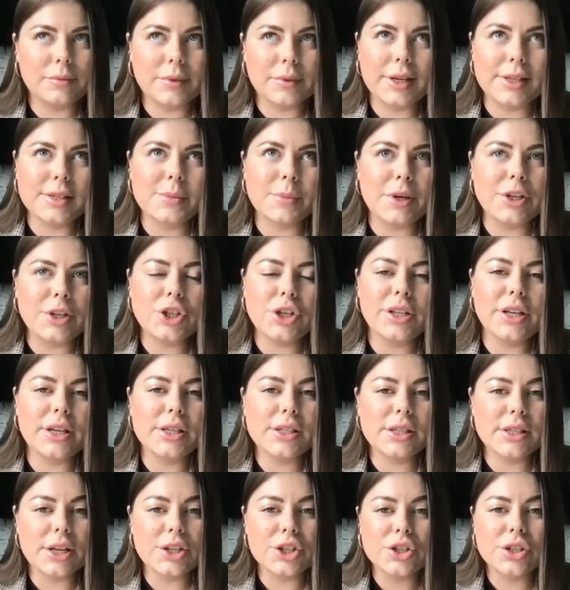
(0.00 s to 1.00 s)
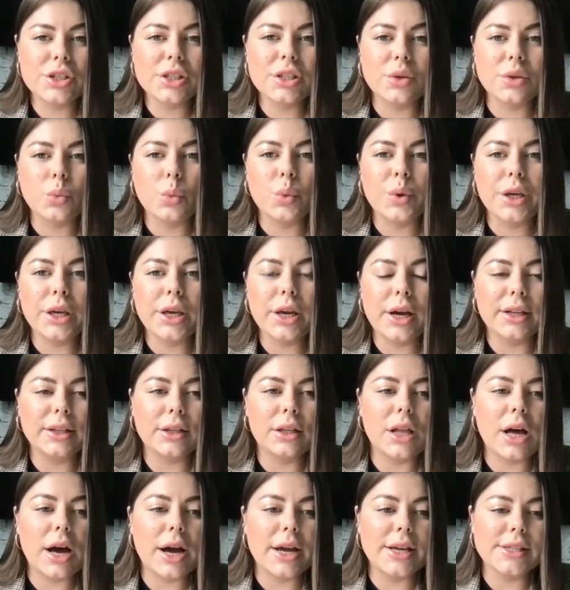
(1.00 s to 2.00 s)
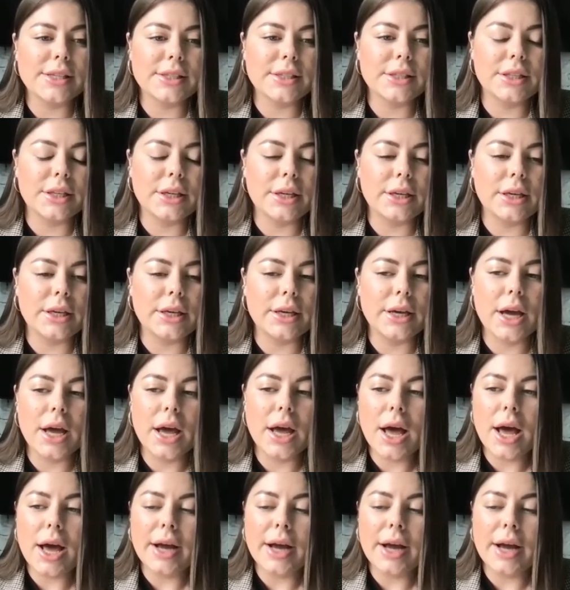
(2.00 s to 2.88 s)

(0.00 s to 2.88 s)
especially as an agency, we analyze the